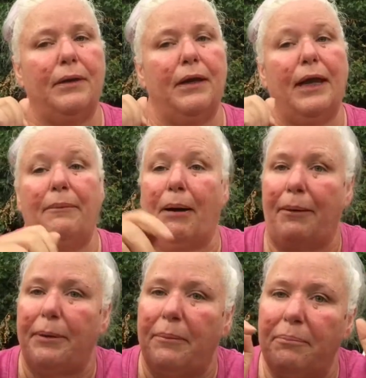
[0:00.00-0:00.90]
it
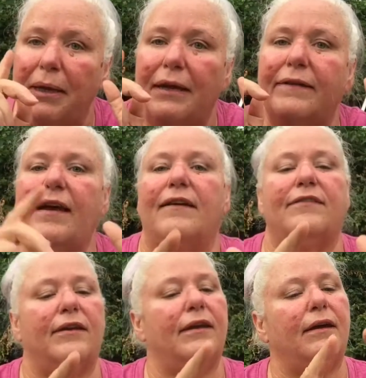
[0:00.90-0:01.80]
might be me
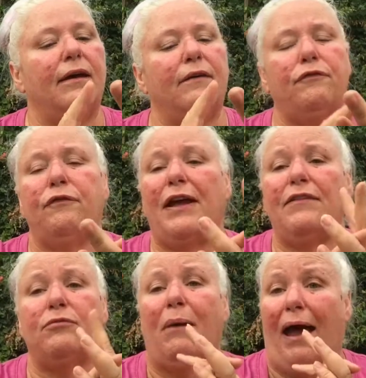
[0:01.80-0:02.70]
testing
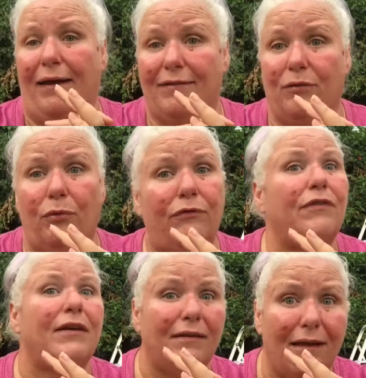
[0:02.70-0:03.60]
face masks. We've
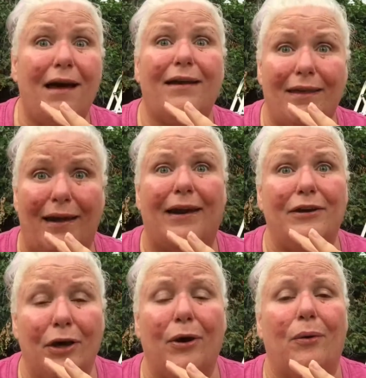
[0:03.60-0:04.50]
seen a lot of that, I
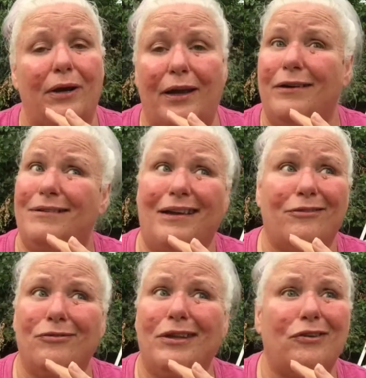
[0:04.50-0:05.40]
know. And I
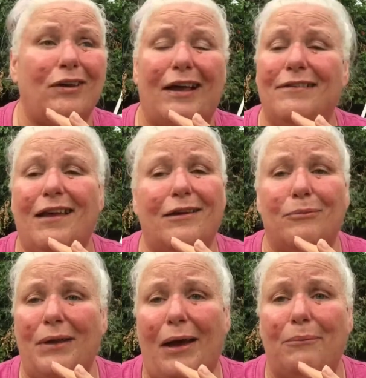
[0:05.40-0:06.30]
don't think you guys like
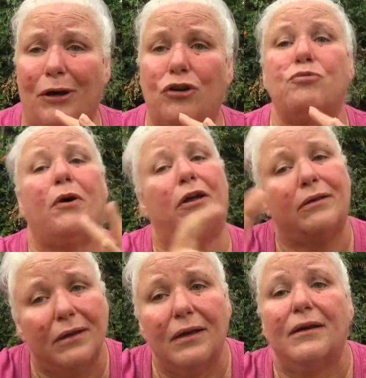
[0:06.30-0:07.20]
them that much. But,
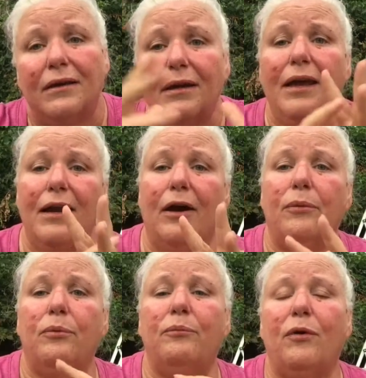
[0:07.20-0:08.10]
you
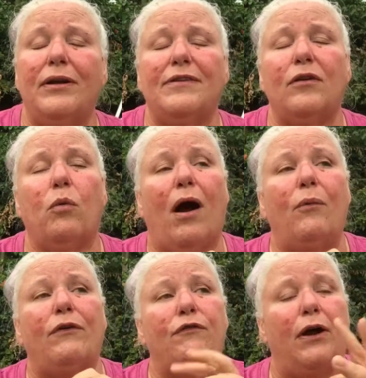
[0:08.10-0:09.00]
know, once in a while
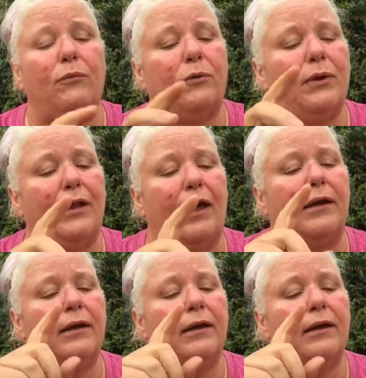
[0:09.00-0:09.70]
we find one we like.